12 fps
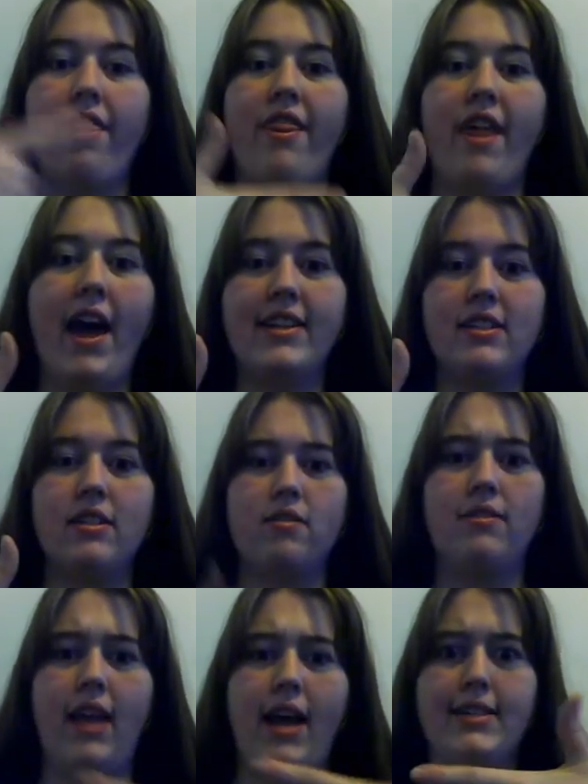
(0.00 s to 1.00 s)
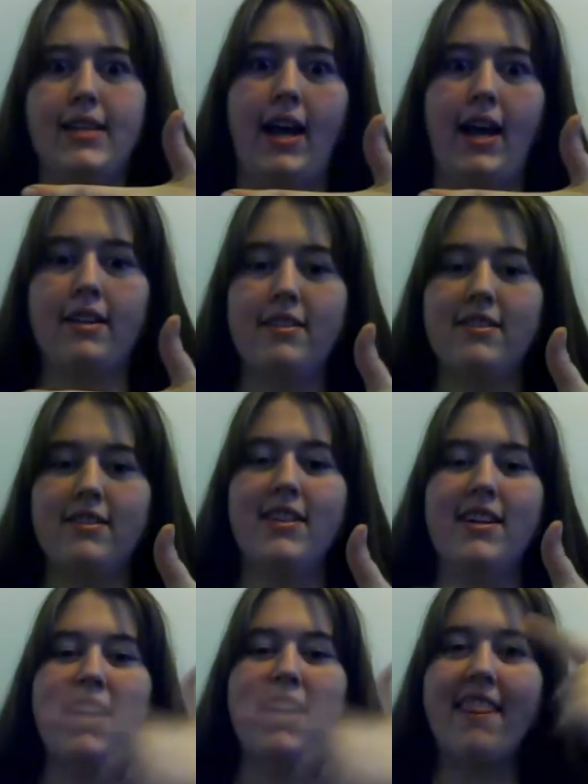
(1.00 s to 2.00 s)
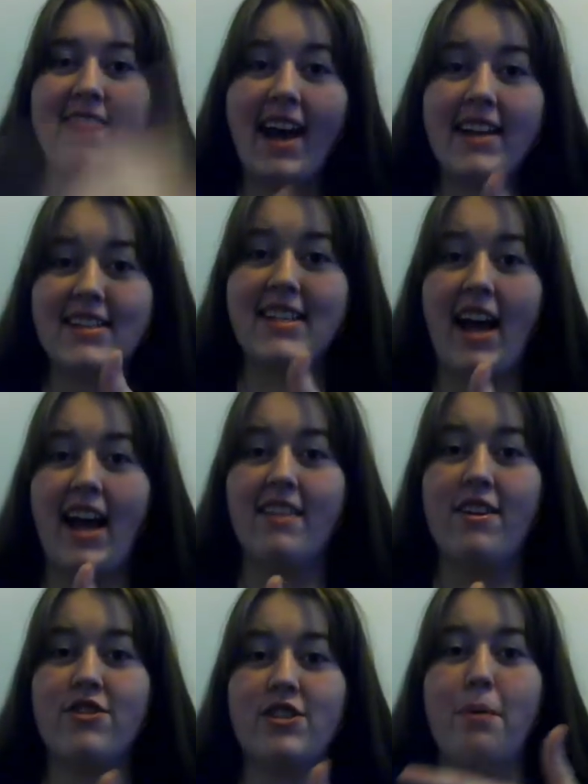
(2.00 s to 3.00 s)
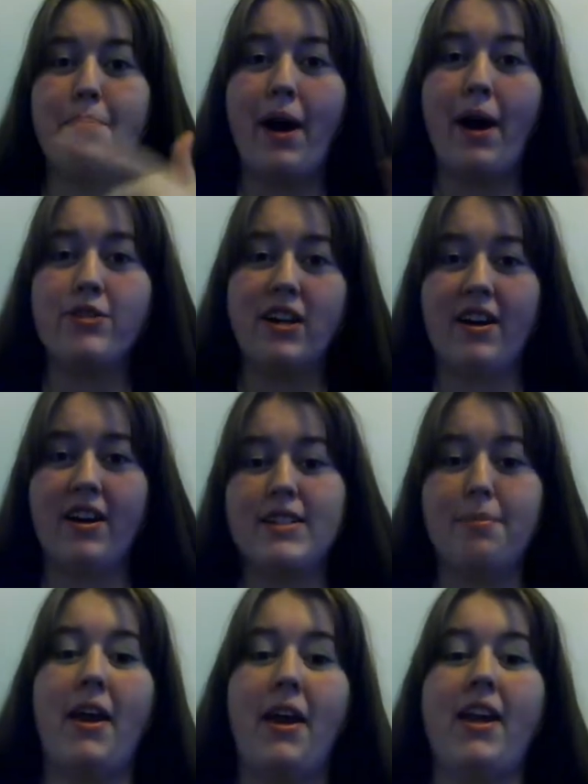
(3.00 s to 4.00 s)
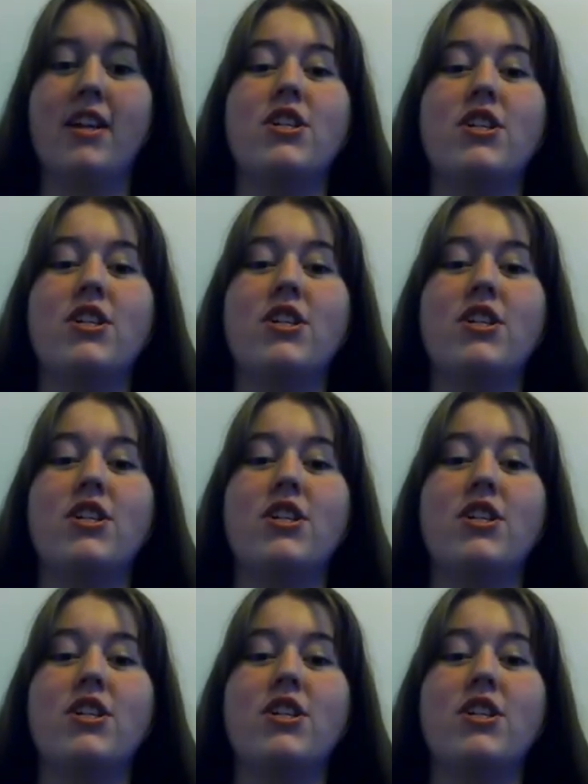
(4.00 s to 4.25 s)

that that side that side, there's an About Us page,